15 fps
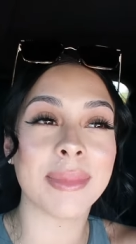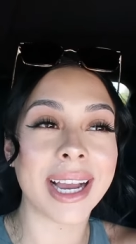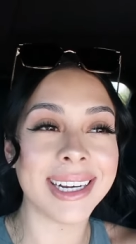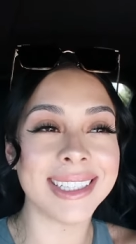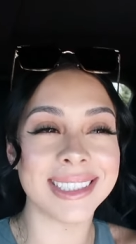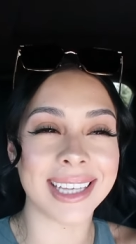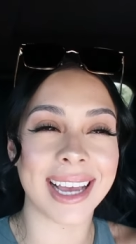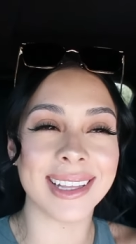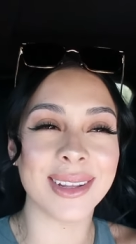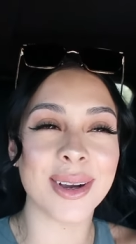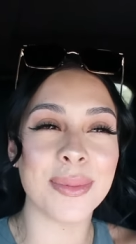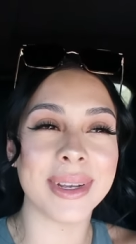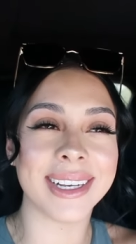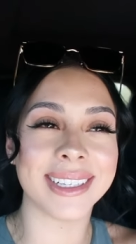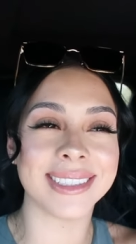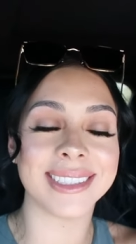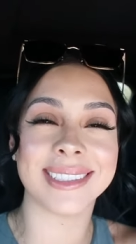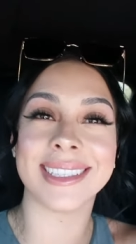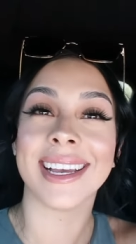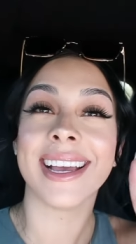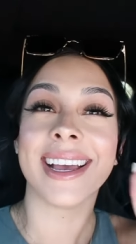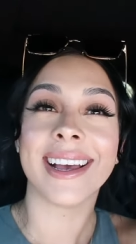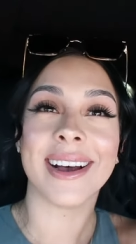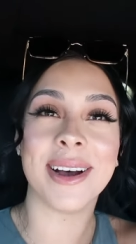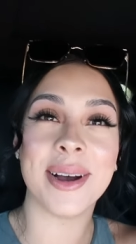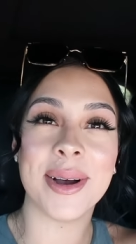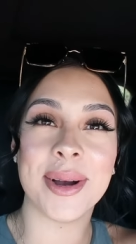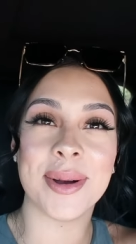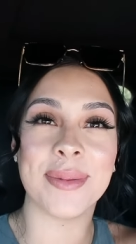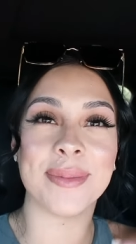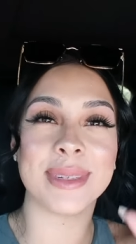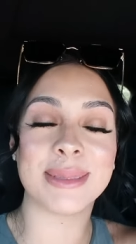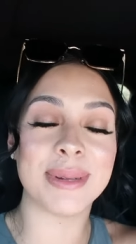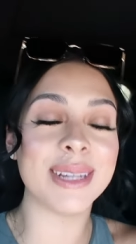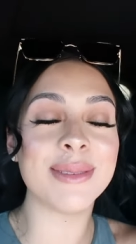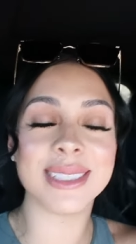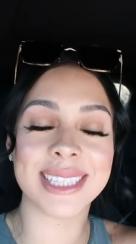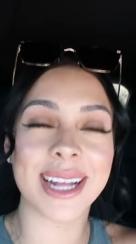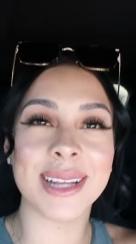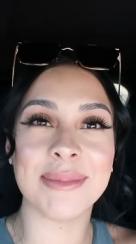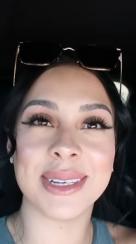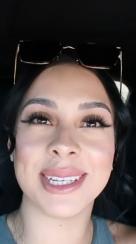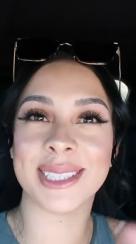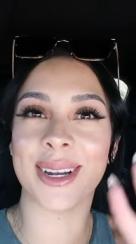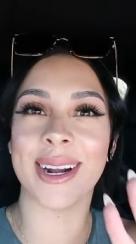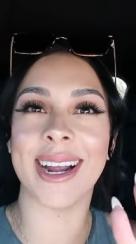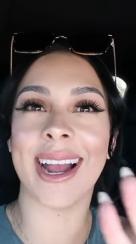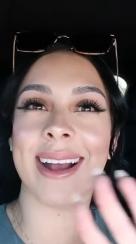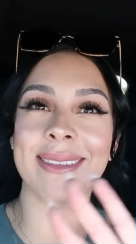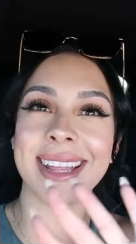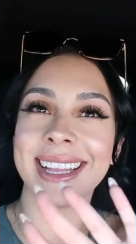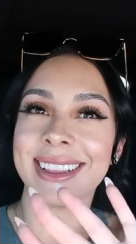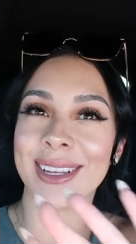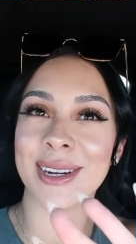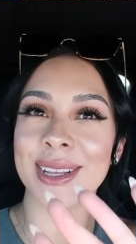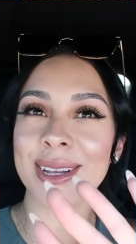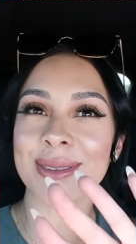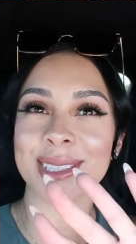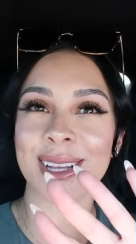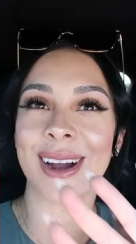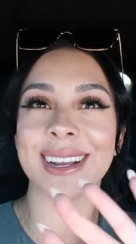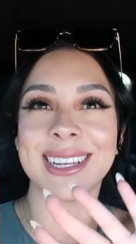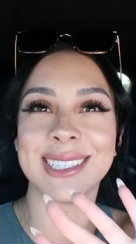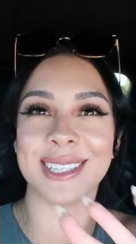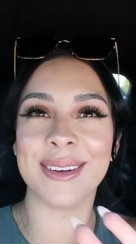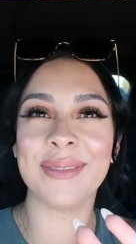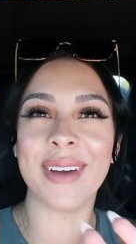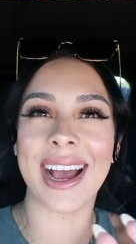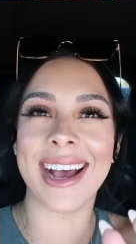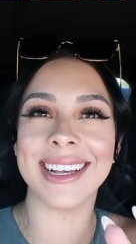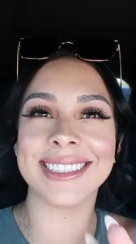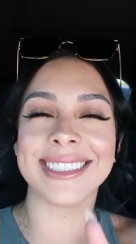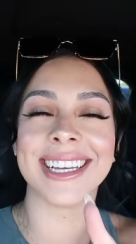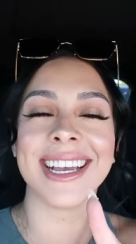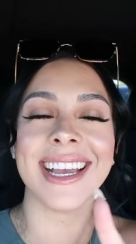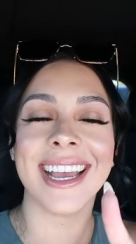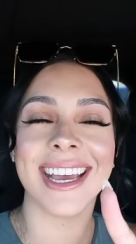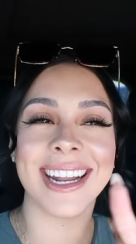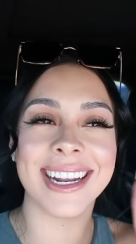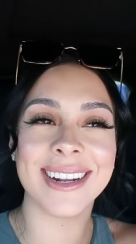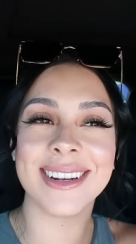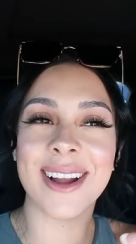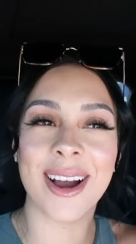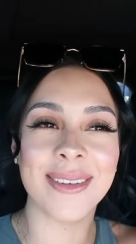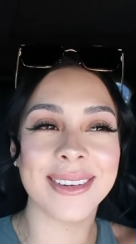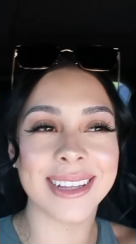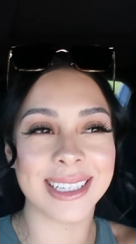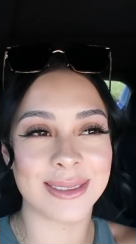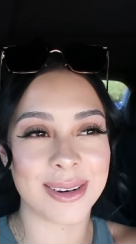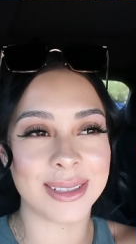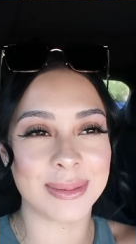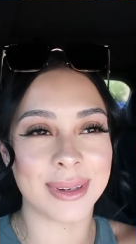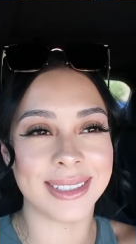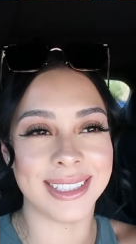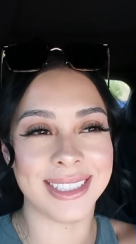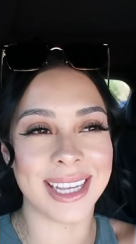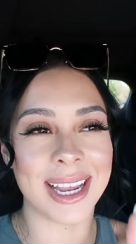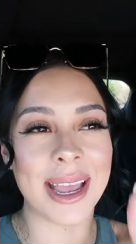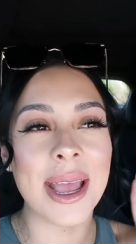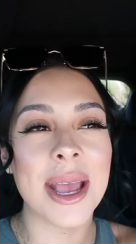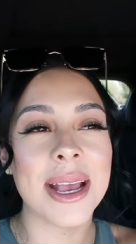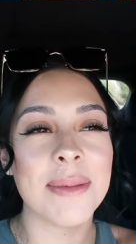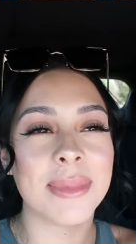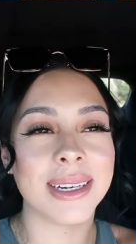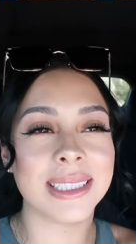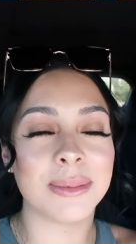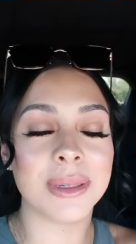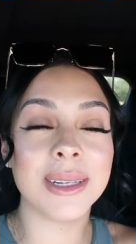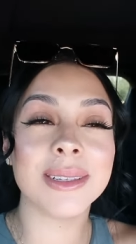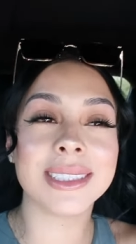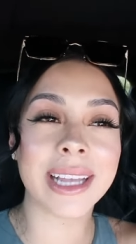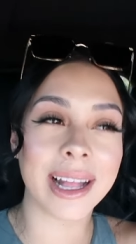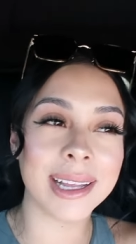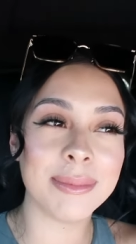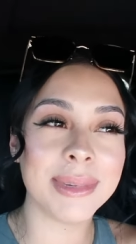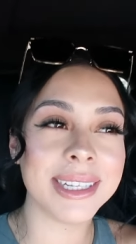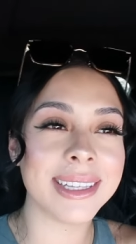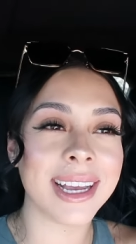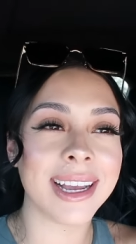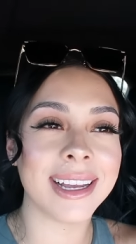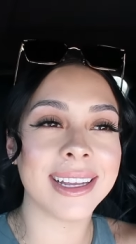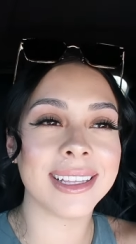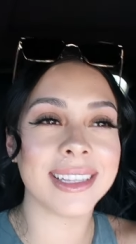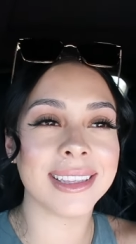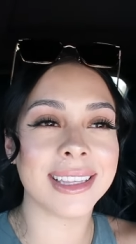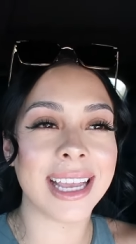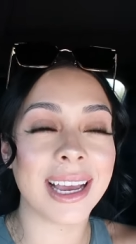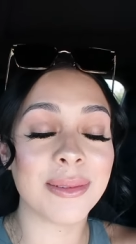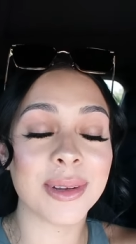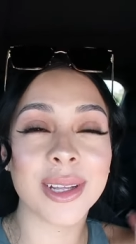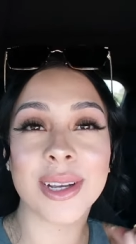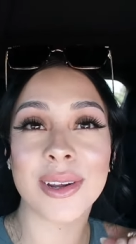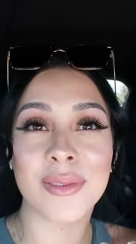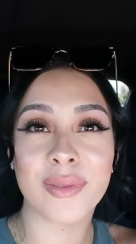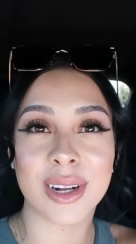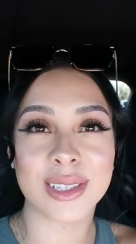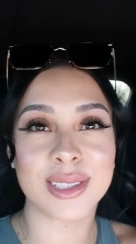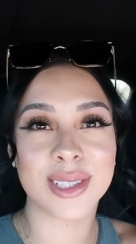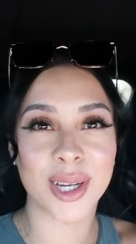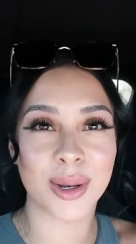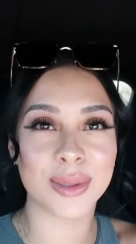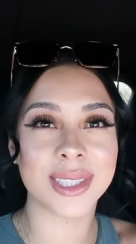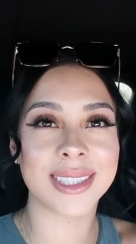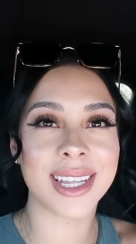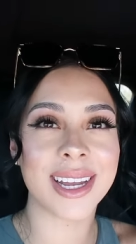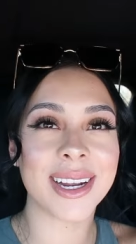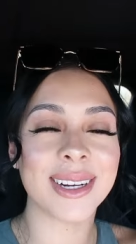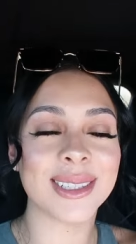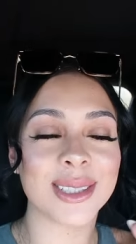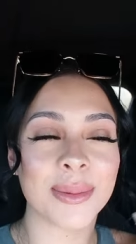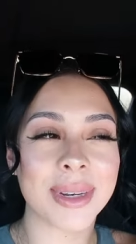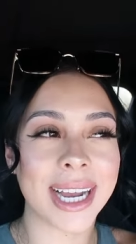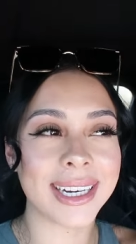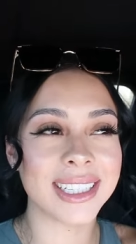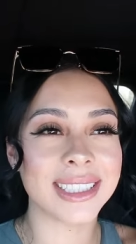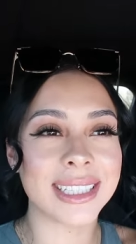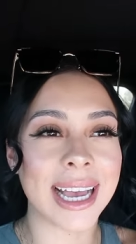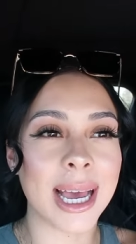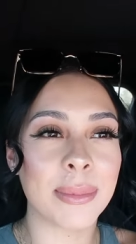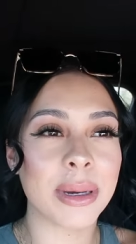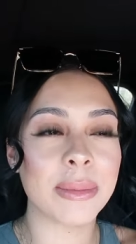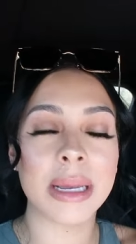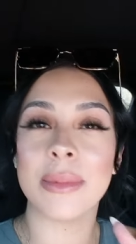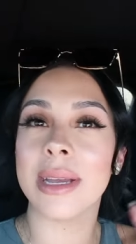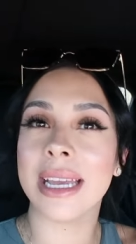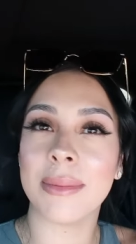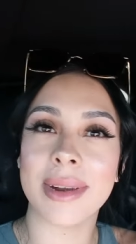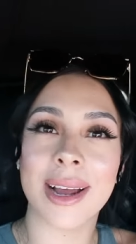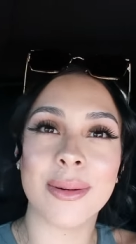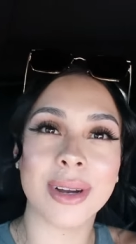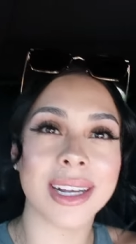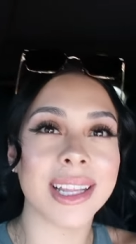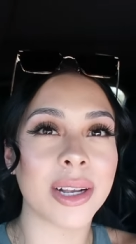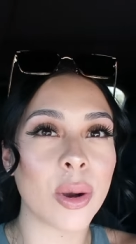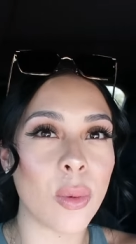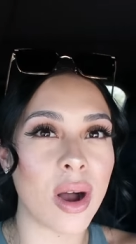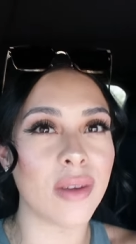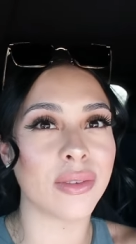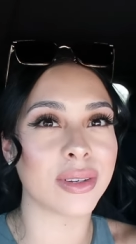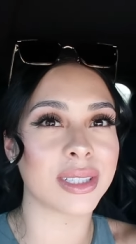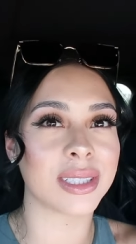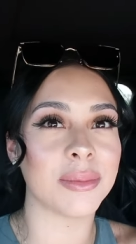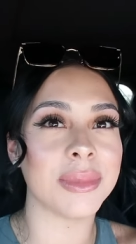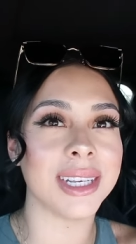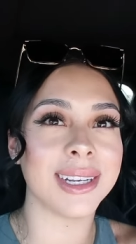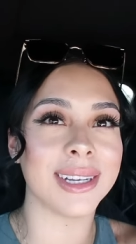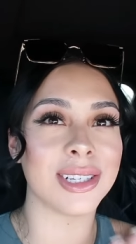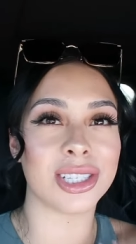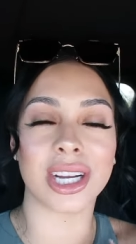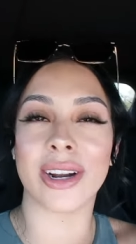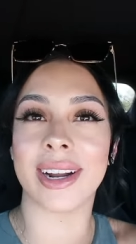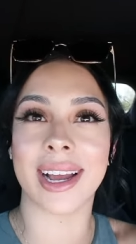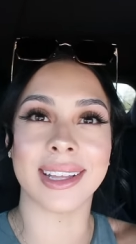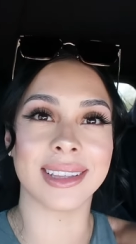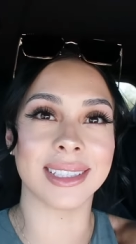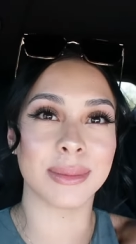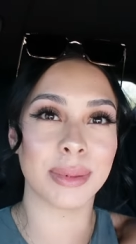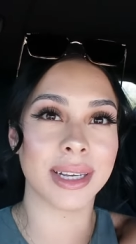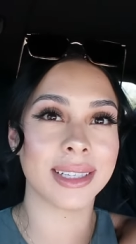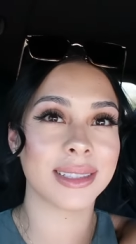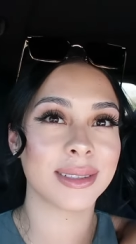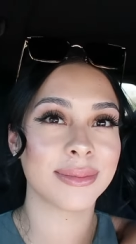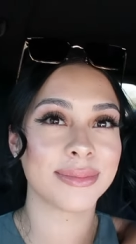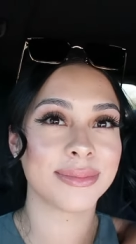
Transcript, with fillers: I'm kind of sad though because this, um, Speedy was telling me, sorry, I like literally was talking too fast and I did not realize what I was about what to say. But Speedy was telling me that they had really good French toast there, so I'm kind of sad. But maybe him and I will get like a waffle or something and share it at this place.